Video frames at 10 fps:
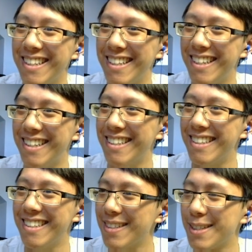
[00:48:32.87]
Yeah,
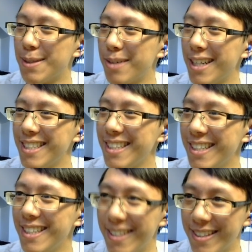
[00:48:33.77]

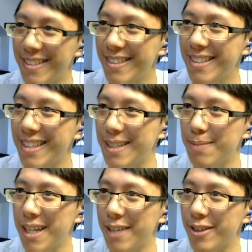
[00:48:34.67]
surprisingly good is
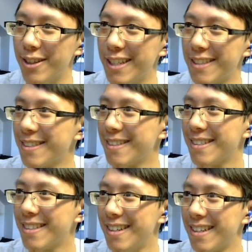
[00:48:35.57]
my verdict
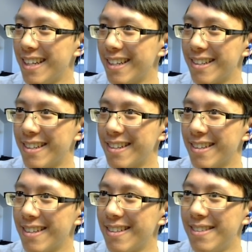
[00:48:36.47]
on that
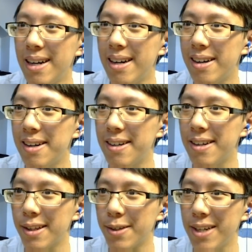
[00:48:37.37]
card.
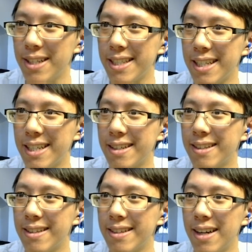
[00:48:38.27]
Otherwise, yeah.
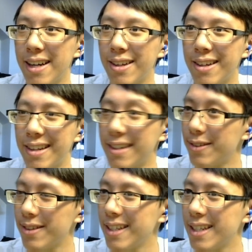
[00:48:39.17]
I
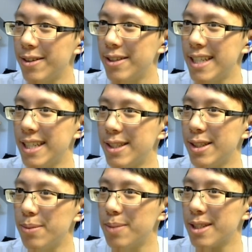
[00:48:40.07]
don't think I would change
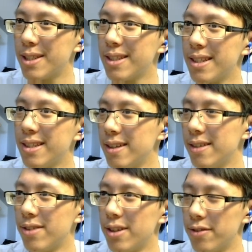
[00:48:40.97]
too much.
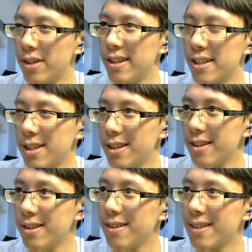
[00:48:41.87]
It felt very
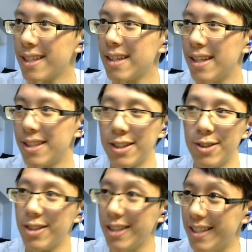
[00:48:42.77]
solid, as it
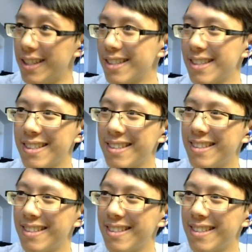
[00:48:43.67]
usually does.